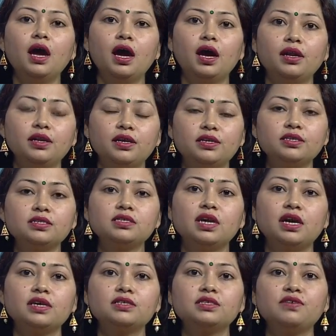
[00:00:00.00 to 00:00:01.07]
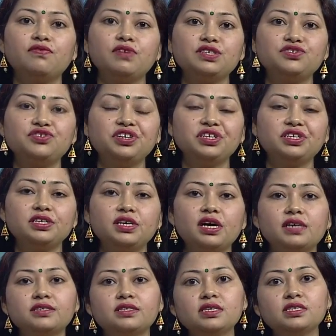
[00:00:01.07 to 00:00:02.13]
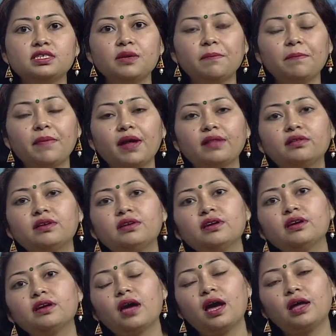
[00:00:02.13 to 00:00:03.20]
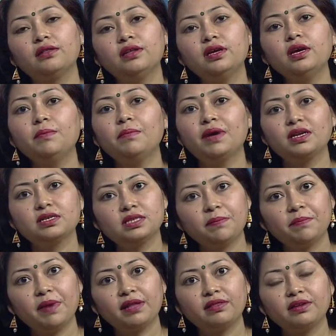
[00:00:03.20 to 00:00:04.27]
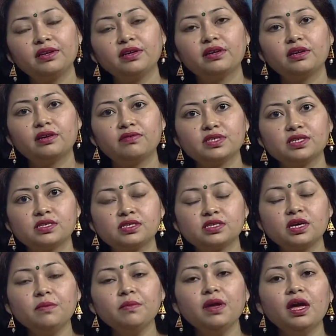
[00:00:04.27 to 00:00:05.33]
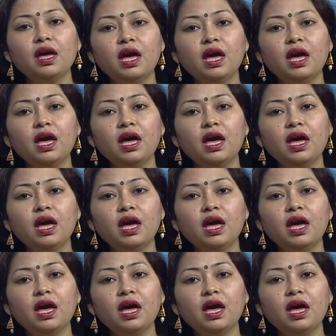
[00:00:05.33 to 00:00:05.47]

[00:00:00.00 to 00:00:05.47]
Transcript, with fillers: and it is as differentiated as the sympathetic and the parasympathetic nervous system